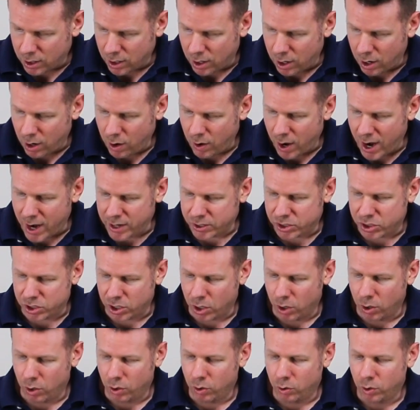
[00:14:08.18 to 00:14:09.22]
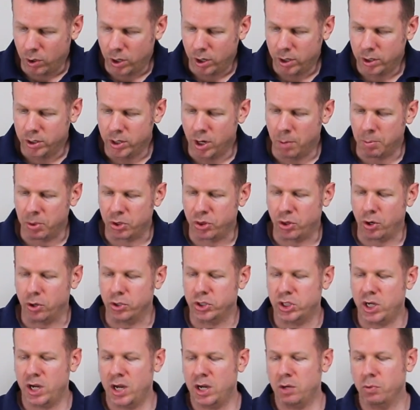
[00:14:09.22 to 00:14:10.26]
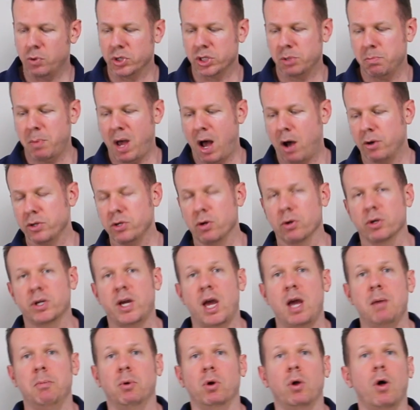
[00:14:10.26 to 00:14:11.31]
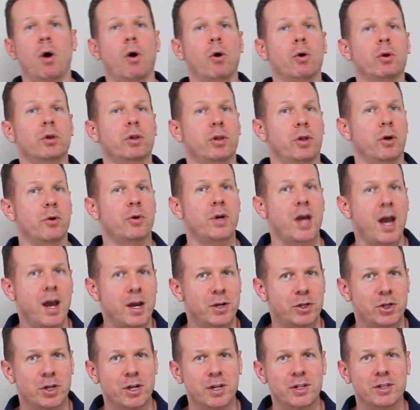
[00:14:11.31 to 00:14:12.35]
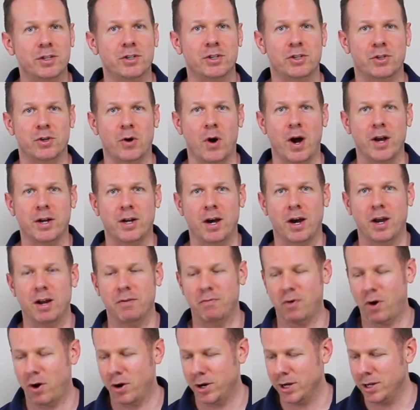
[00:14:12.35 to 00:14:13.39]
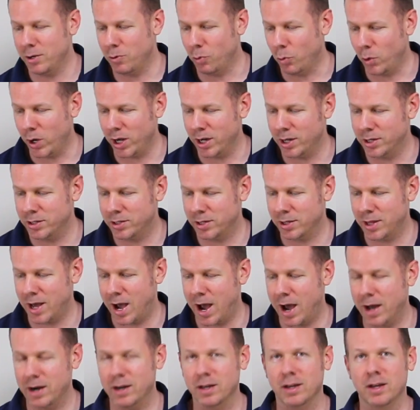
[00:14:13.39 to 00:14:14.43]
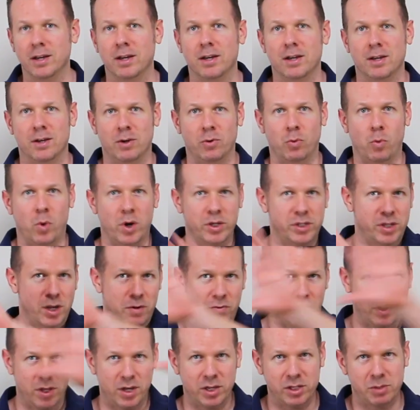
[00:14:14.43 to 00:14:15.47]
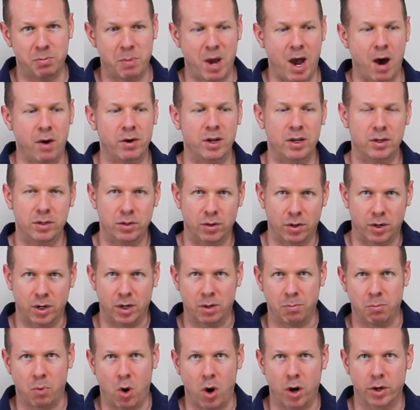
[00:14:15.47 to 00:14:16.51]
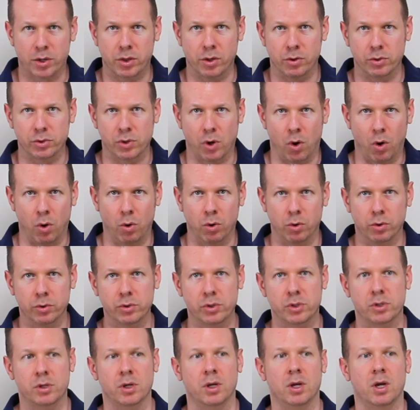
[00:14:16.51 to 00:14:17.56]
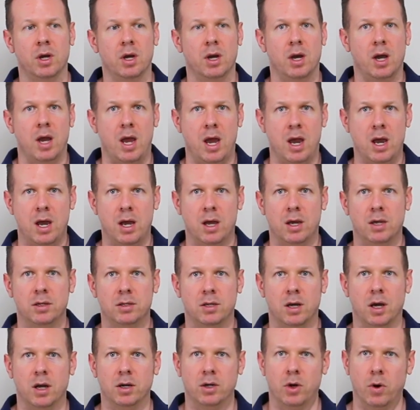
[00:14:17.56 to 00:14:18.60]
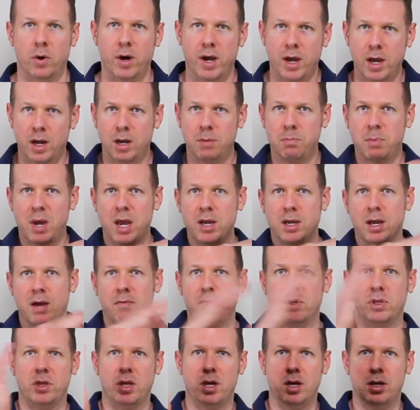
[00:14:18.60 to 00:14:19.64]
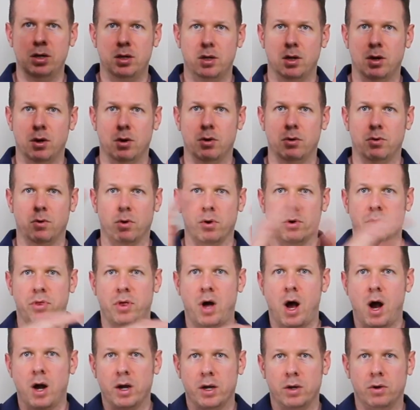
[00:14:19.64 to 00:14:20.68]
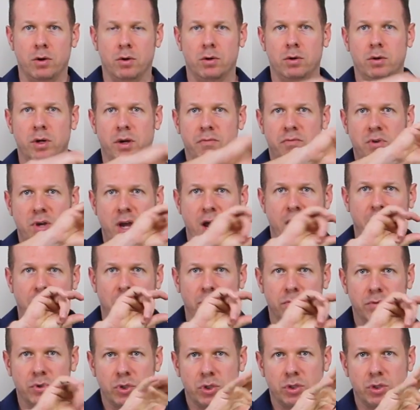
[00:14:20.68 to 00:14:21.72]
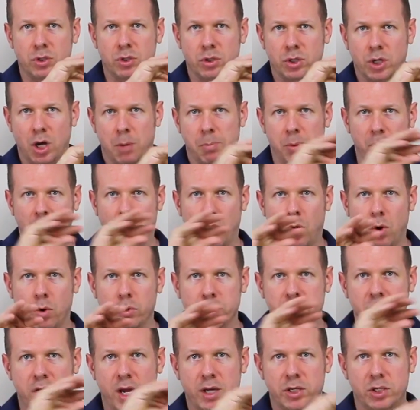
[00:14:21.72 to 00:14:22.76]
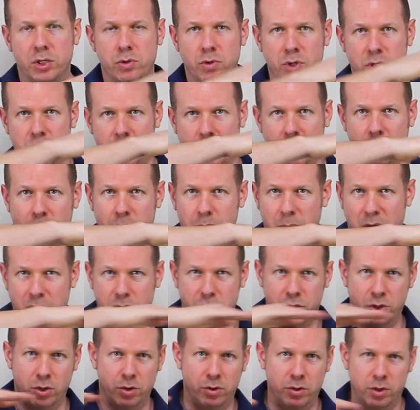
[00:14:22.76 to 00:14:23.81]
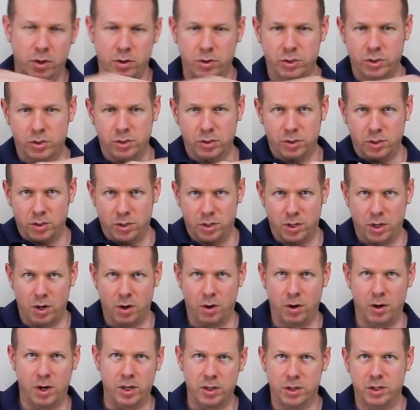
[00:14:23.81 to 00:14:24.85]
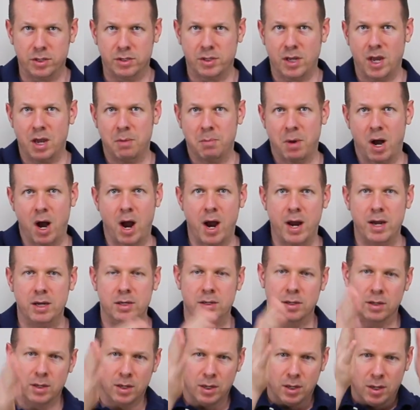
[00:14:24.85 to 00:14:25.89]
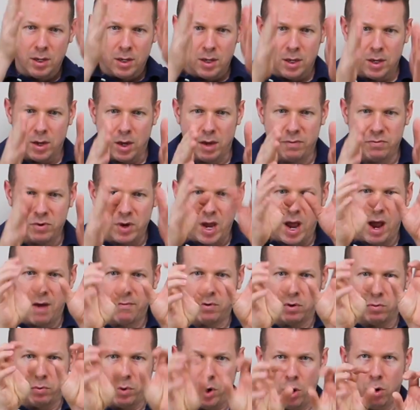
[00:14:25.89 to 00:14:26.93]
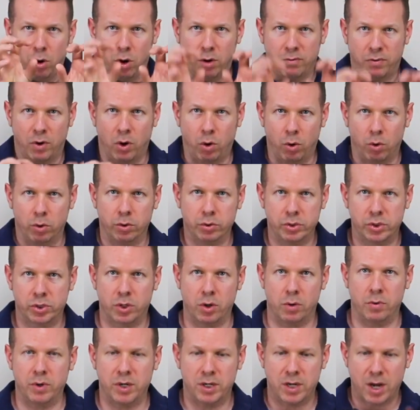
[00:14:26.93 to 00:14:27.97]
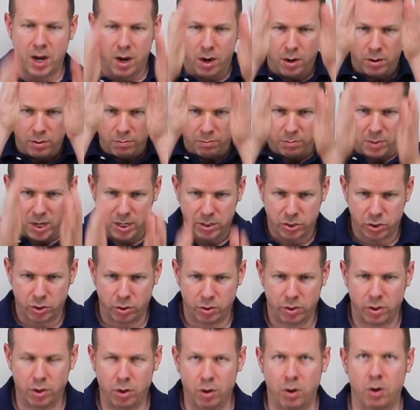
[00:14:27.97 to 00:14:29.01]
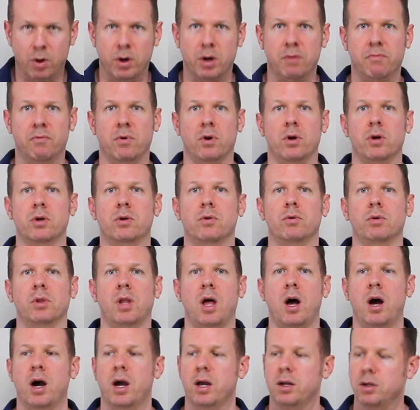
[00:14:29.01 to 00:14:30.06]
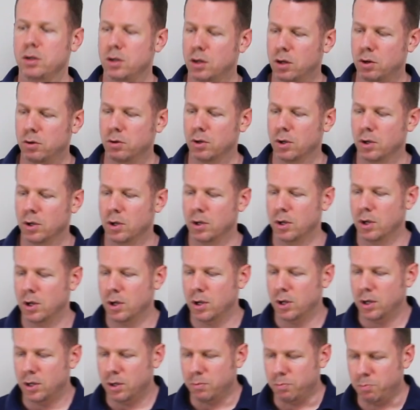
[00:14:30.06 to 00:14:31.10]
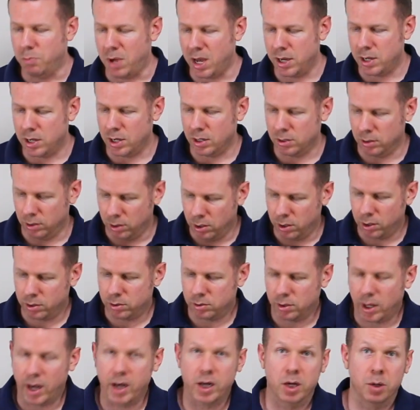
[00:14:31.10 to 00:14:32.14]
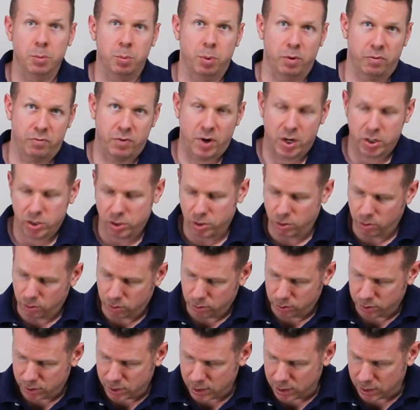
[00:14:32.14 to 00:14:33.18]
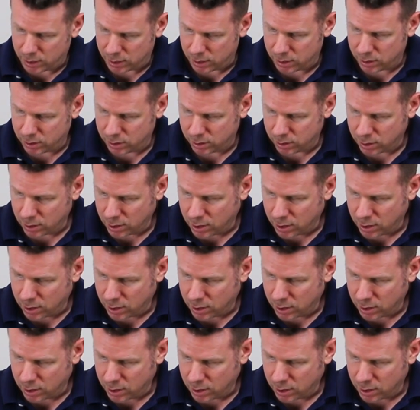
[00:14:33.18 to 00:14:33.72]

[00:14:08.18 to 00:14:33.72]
All right, so number 13 was mount your cable hole locations. So I kind of already went into that. Once everything's mounted, you're going to mark those holes, and go ahead and make everything, orthogonal. If you have a couple of holes next to each other, make sure they're at the same height. If you have a row of holes going down, make sure they're on a vertical line. Make it look like a professional did it.